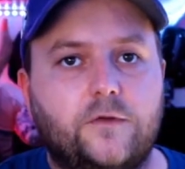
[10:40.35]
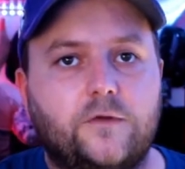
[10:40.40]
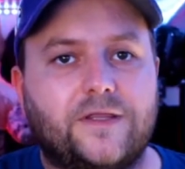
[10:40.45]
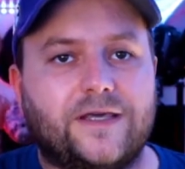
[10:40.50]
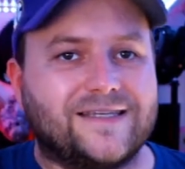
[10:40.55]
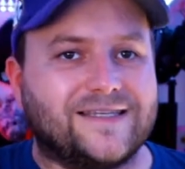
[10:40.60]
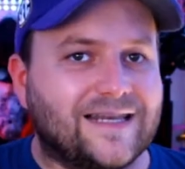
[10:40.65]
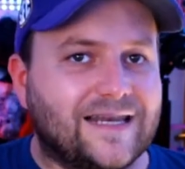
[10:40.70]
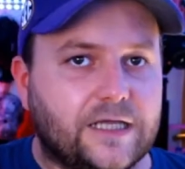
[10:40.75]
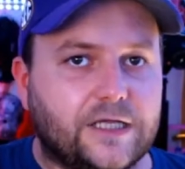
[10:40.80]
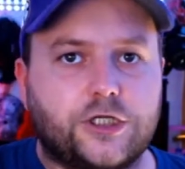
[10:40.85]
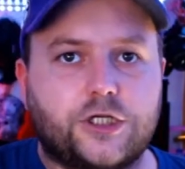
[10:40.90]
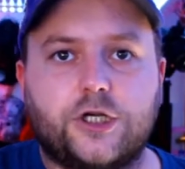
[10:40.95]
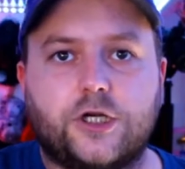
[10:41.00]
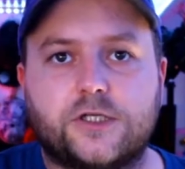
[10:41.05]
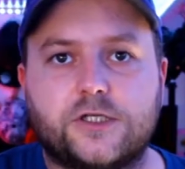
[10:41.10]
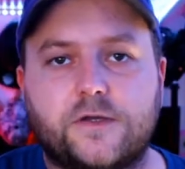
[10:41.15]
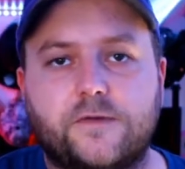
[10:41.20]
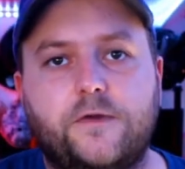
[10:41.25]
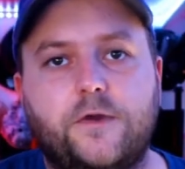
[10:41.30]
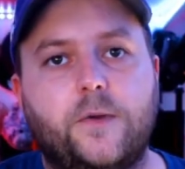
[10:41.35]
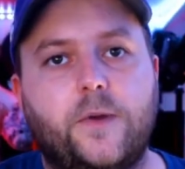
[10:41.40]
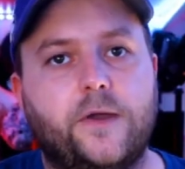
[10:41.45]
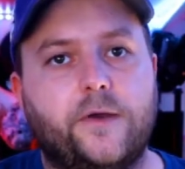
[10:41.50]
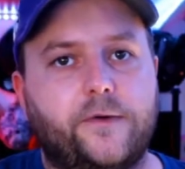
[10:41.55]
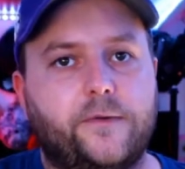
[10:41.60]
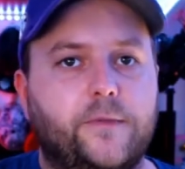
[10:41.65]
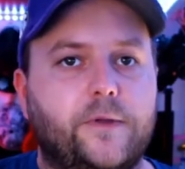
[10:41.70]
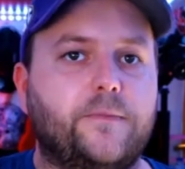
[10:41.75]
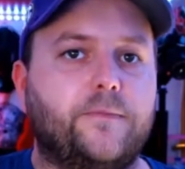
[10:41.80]
there's less chance of you
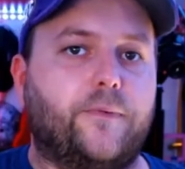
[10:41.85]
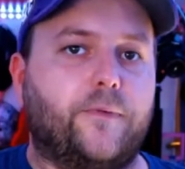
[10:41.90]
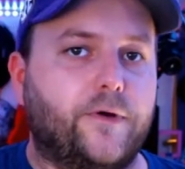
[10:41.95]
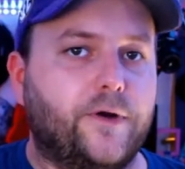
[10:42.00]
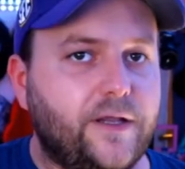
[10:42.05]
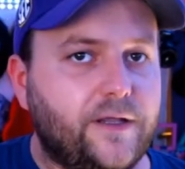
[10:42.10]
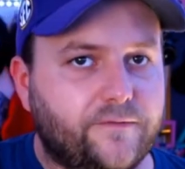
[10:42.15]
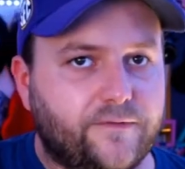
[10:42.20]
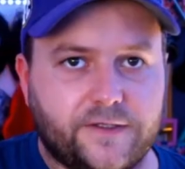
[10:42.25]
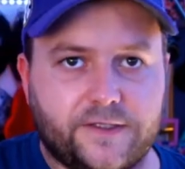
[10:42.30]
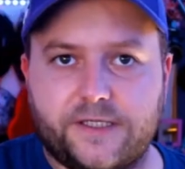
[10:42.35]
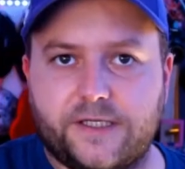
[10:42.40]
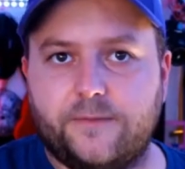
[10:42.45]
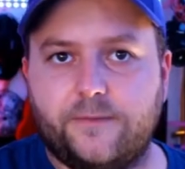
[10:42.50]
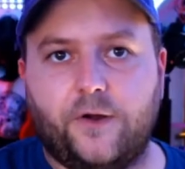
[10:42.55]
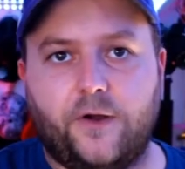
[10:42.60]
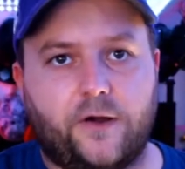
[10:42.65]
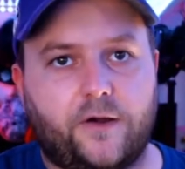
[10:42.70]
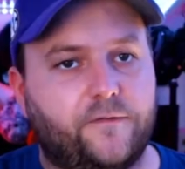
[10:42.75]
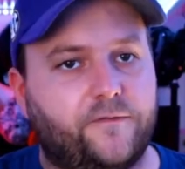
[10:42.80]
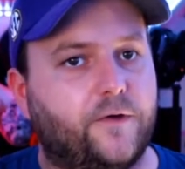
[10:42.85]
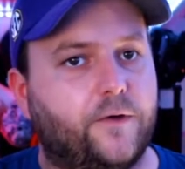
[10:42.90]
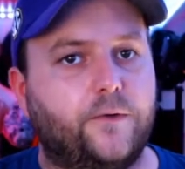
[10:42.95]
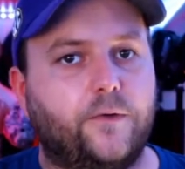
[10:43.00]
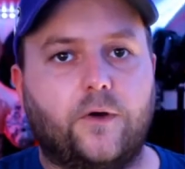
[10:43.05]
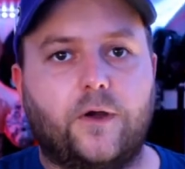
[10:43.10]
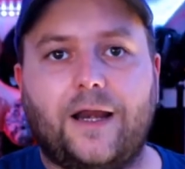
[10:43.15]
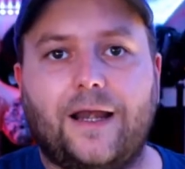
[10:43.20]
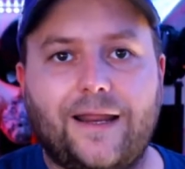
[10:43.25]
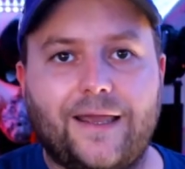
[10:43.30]
hearing me breathe into the microphone or
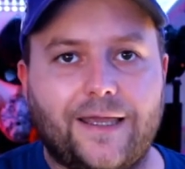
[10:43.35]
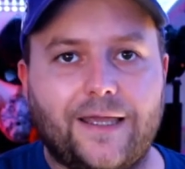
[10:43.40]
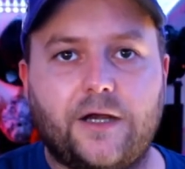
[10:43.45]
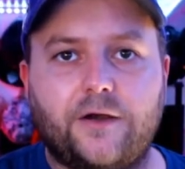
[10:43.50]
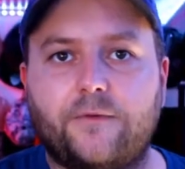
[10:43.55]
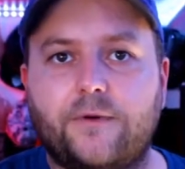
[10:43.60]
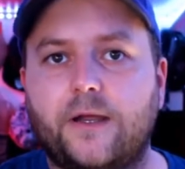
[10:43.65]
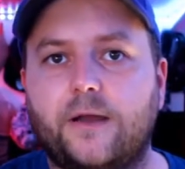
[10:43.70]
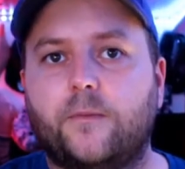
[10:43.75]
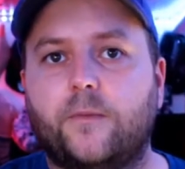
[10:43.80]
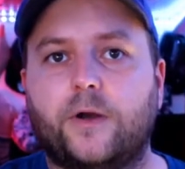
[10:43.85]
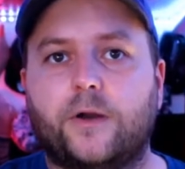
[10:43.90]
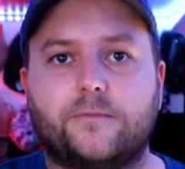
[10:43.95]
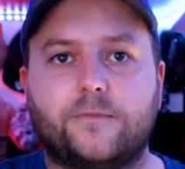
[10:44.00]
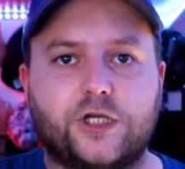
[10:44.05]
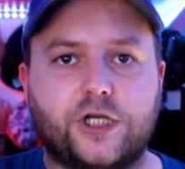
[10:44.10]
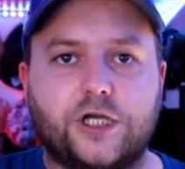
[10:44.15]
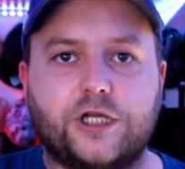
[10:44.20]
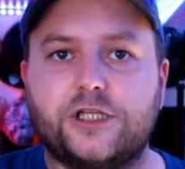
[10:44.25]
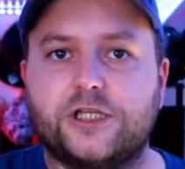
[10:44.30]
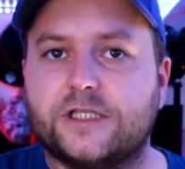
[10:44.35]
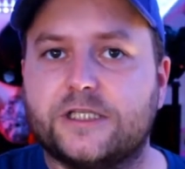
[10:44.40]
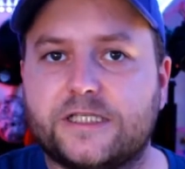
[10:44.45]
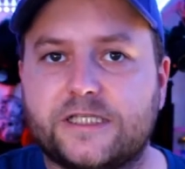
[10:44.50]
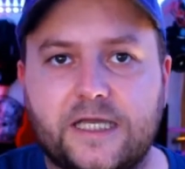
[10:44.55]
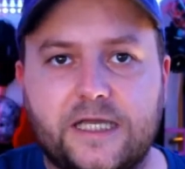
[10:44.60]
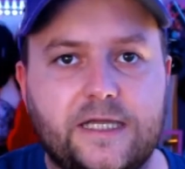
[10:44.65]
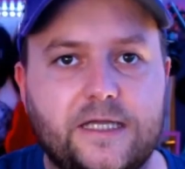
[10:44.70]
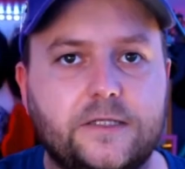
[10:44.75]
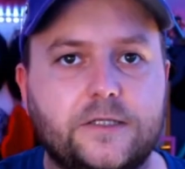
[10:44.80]
clicking around when I'm changing
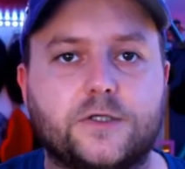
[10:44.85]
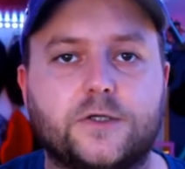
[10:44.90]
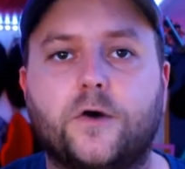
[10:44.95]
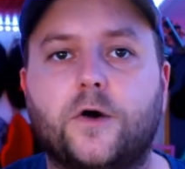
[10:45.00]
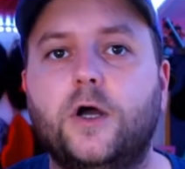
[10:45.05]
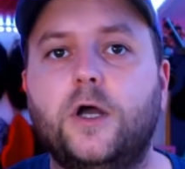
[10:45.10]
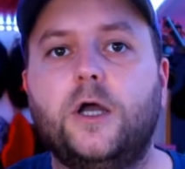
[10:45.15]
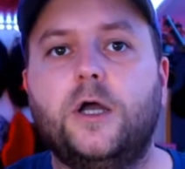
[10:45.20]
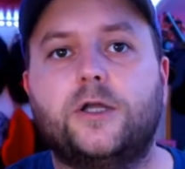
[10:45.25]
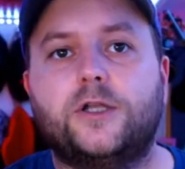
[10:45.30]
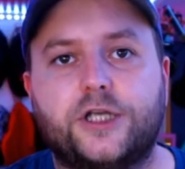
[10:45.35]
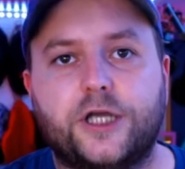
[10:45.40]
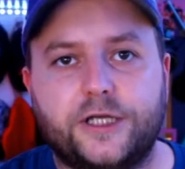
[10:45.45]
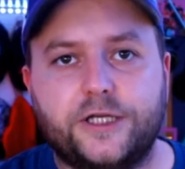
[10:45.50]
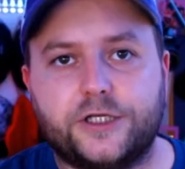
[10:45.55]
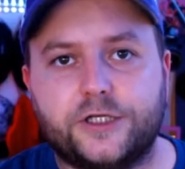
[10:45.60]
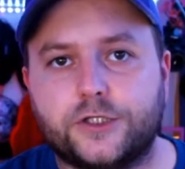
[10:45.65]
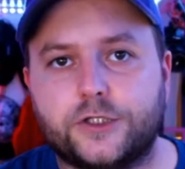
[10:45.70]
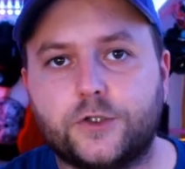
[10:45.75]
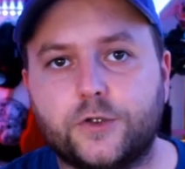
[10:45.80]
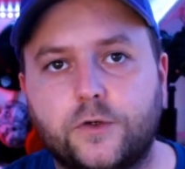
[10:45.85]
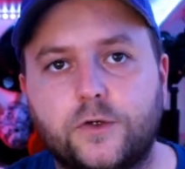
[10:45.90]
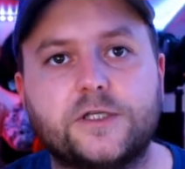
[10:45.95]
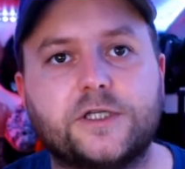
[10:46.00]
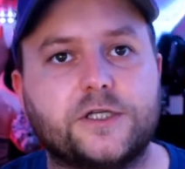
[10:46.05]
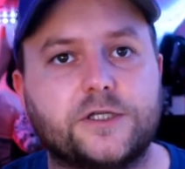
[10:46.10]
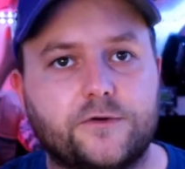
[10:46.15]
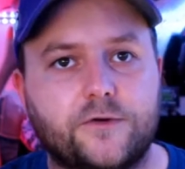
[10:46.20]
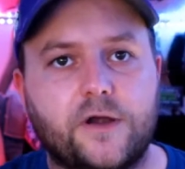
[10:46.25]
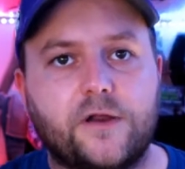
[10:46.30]
scenes or changing
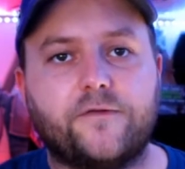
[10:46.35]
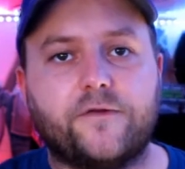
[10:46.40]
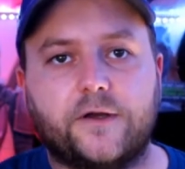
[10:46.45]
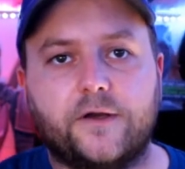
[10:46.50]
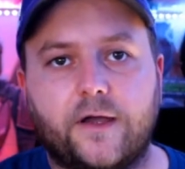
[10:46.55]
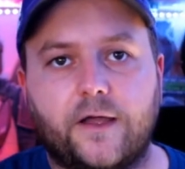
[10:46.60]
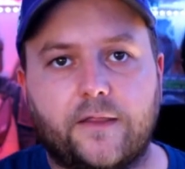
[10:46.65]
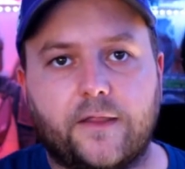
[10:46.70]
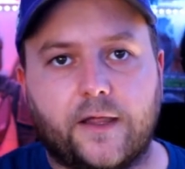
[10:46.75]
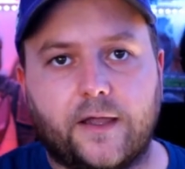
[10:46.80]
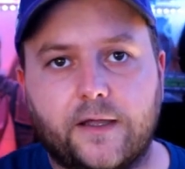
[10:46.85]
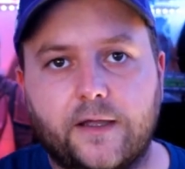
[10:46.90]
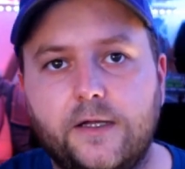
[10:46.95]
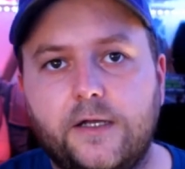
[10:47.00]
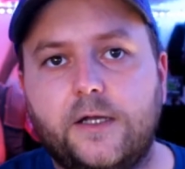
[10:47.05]
sources or anything like that.